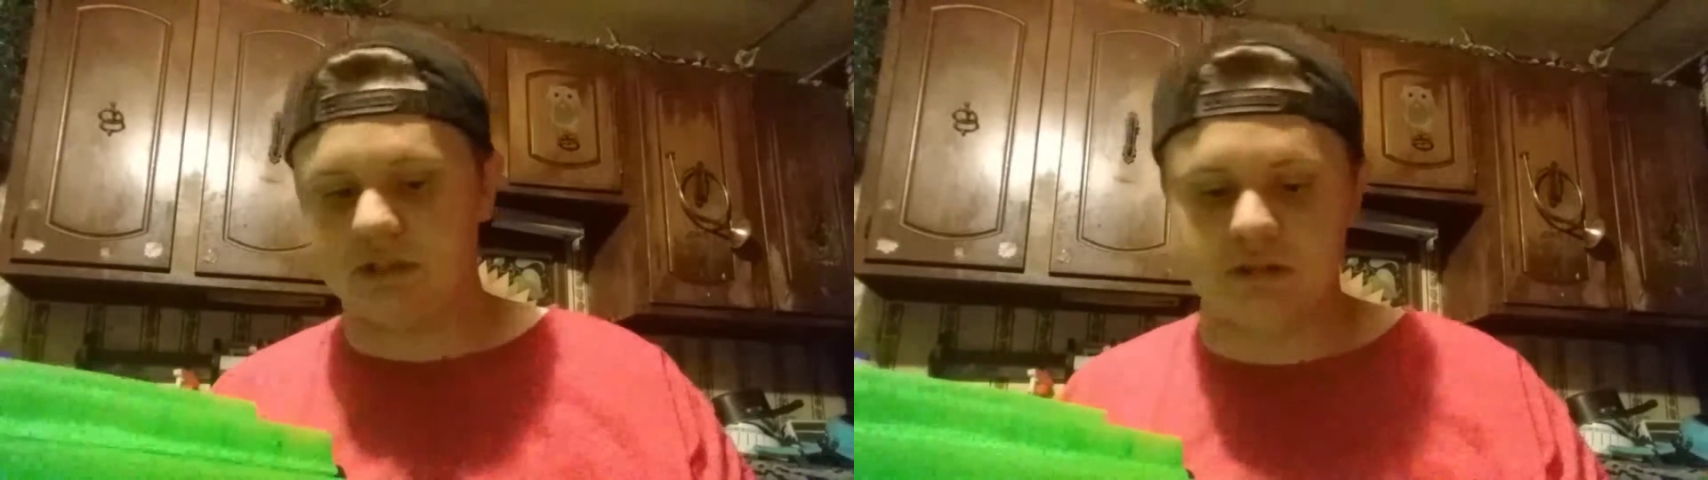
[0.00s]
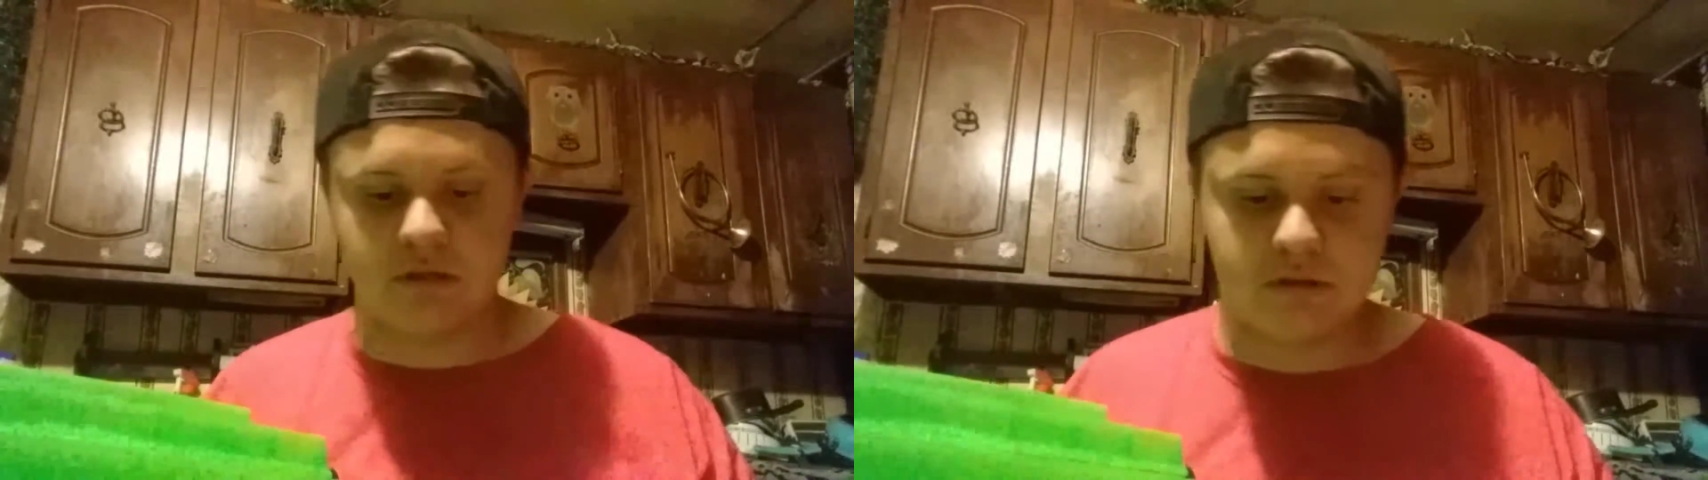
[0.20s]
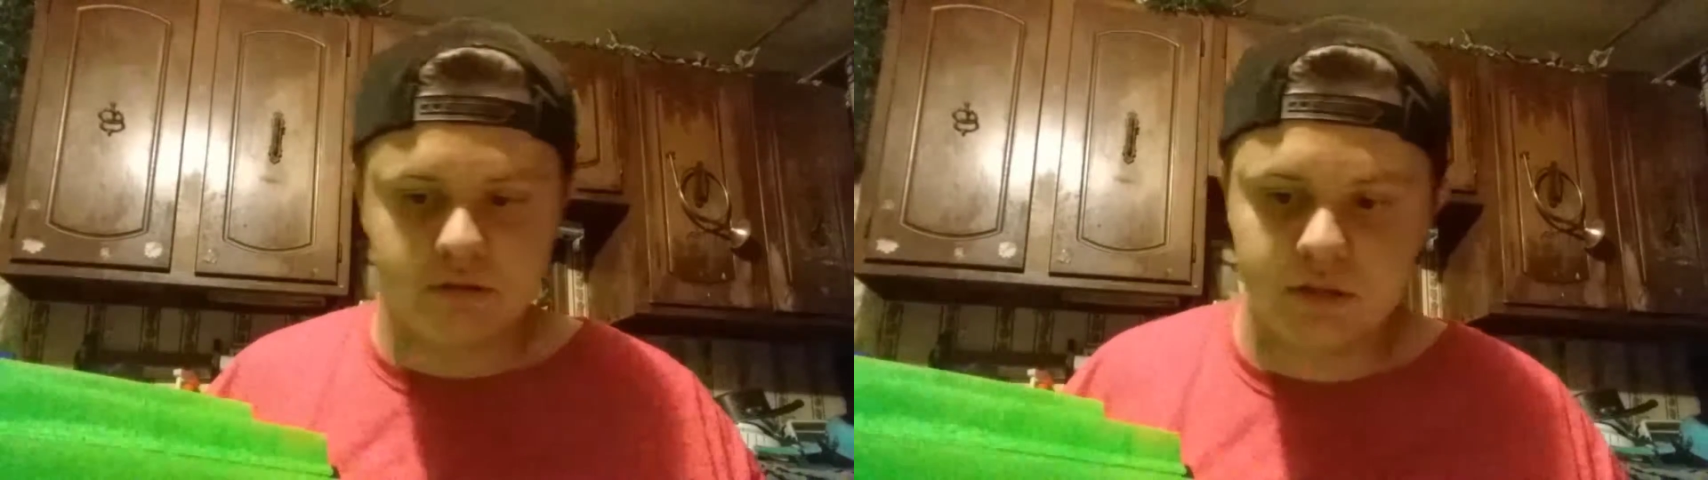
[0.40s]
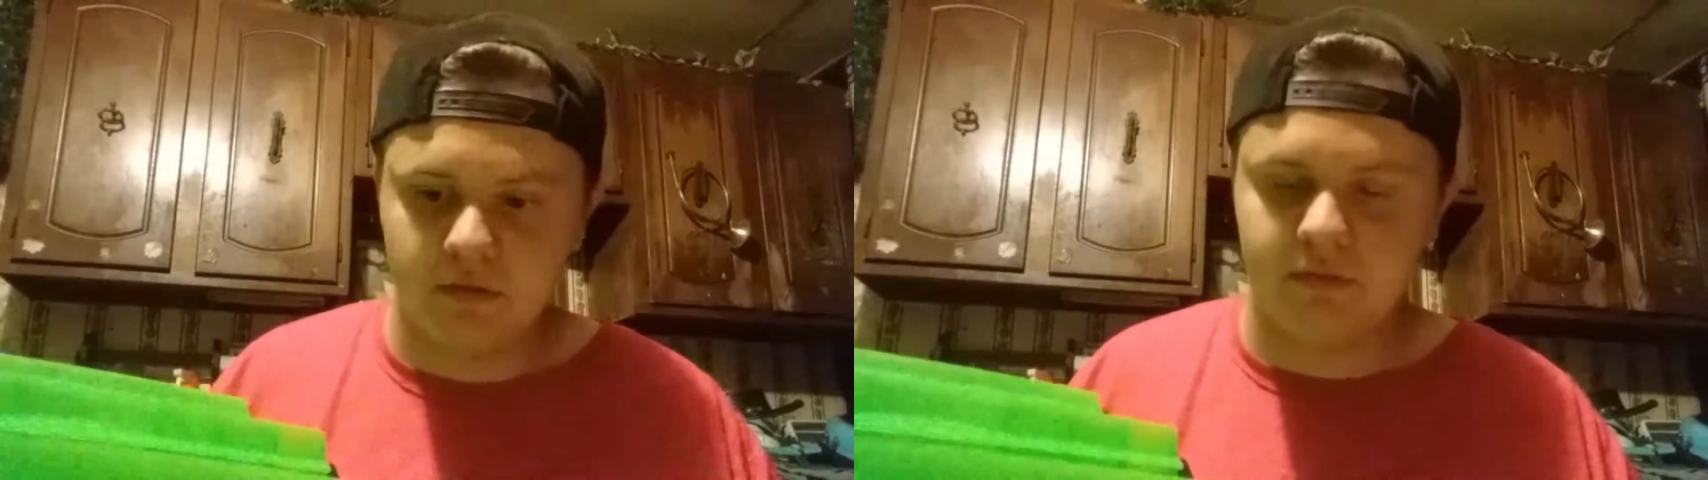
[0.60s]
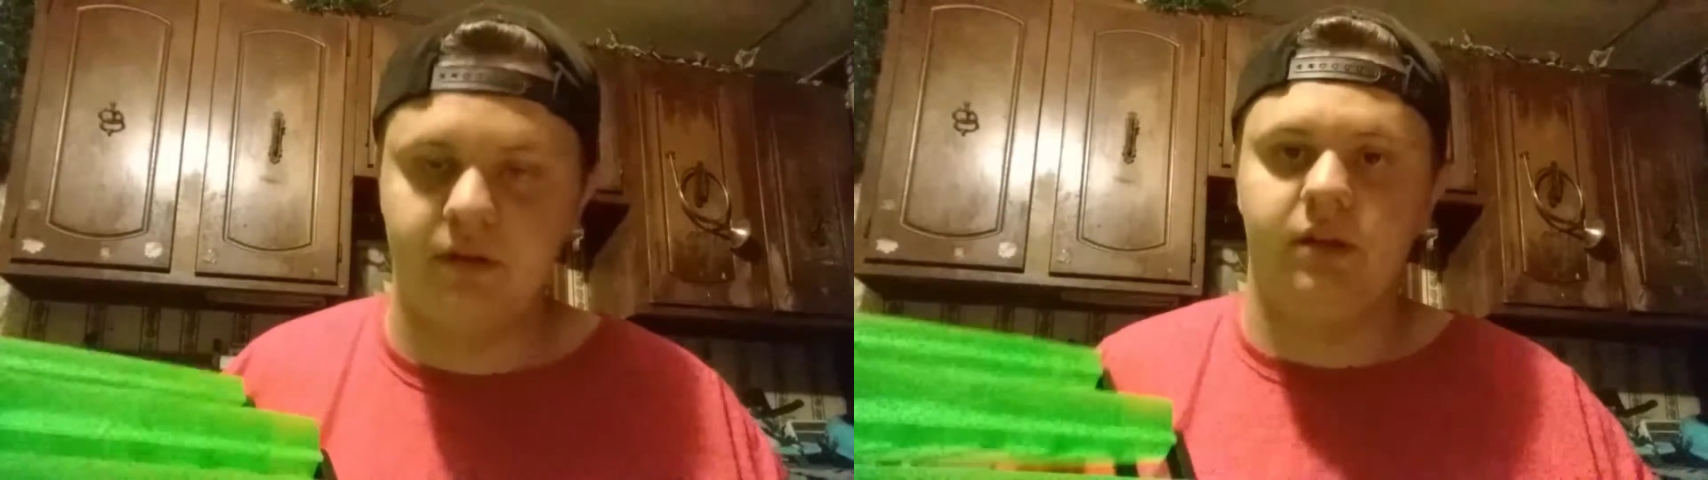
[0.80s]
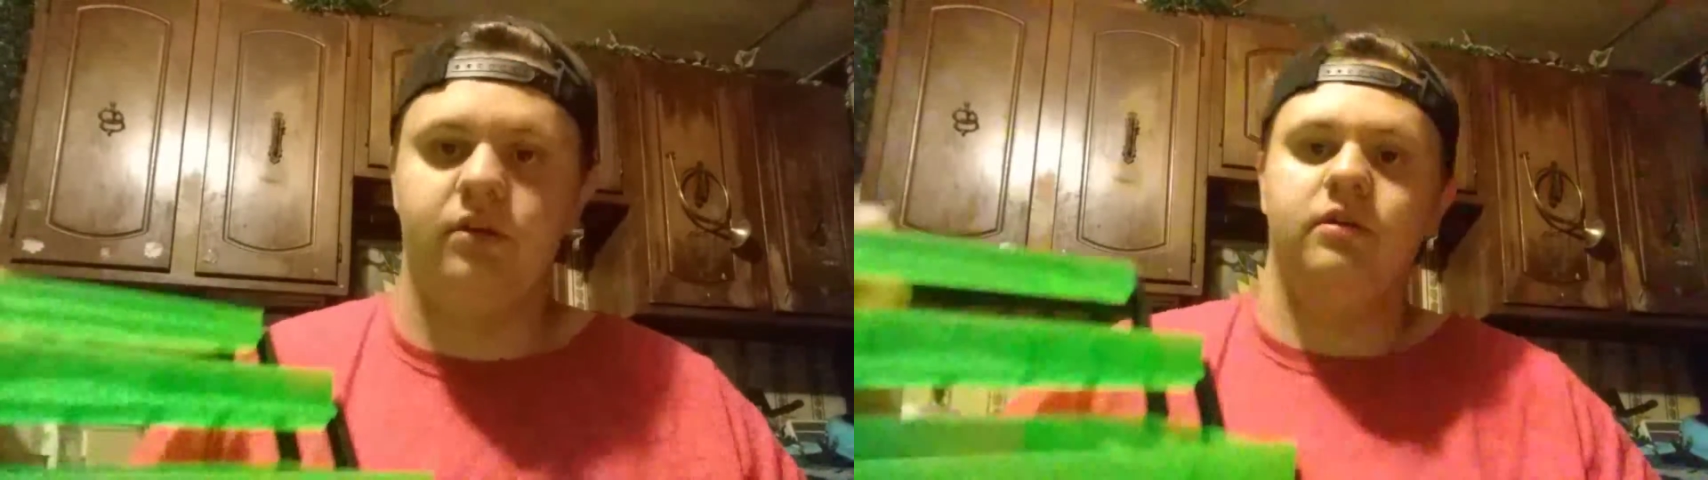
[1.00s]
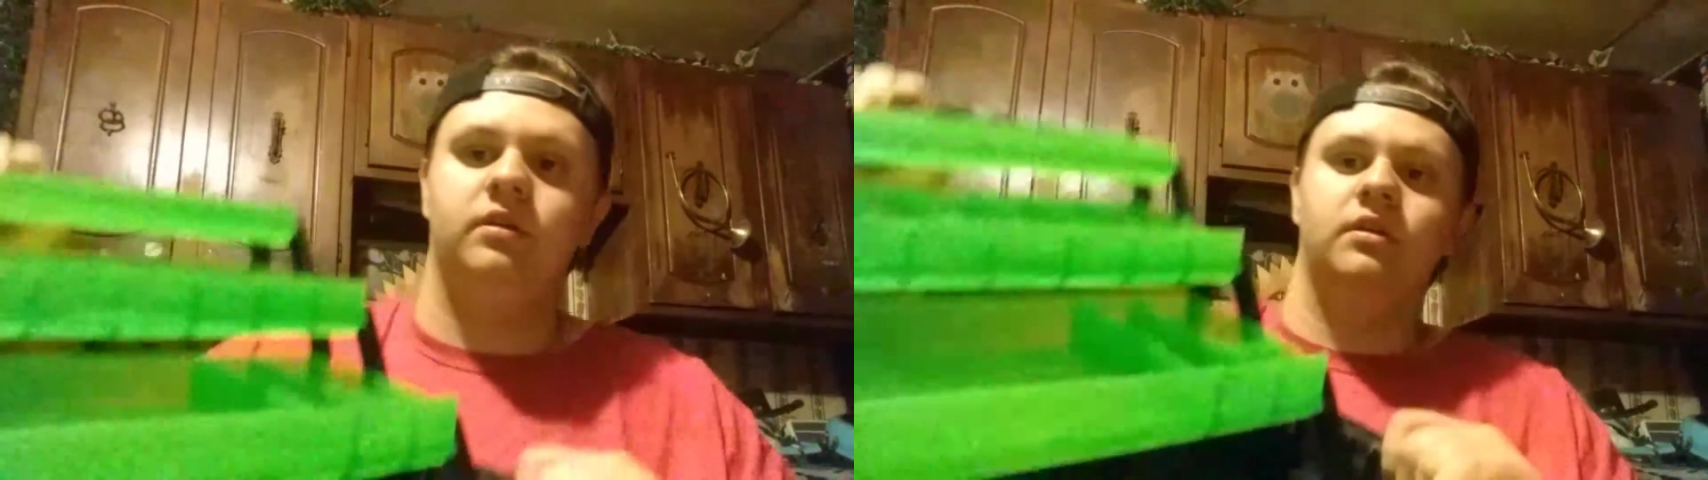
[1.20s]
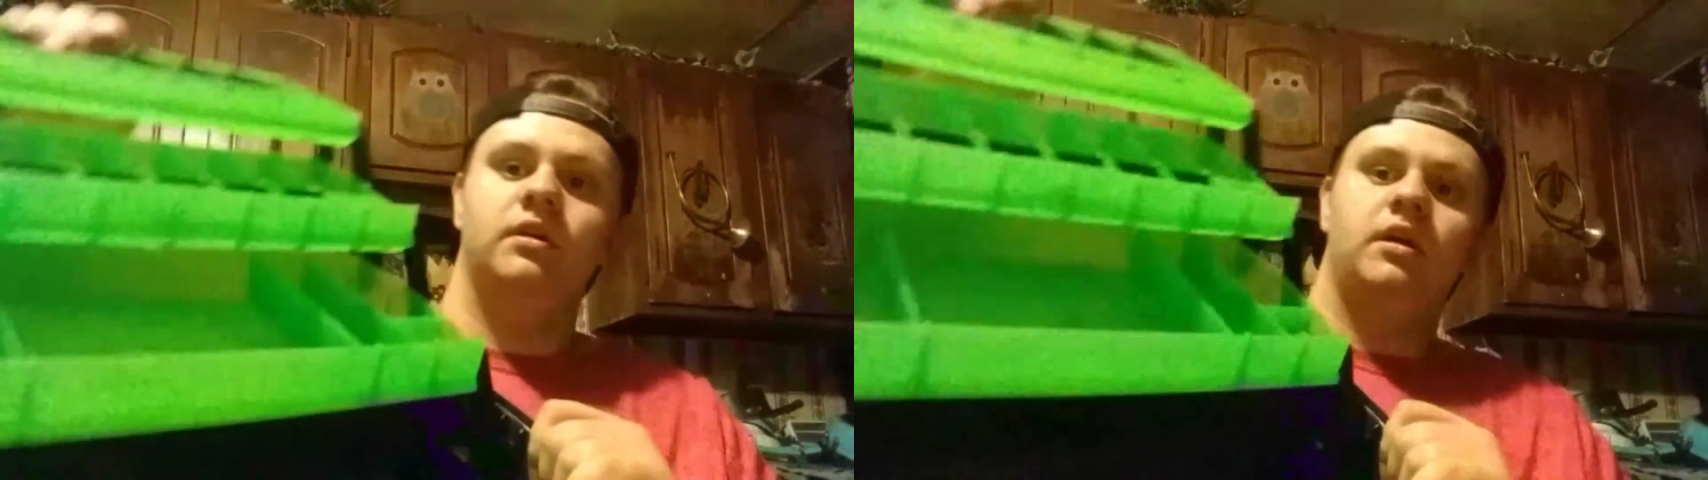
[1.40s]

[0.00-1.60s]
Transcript: and stuff in here.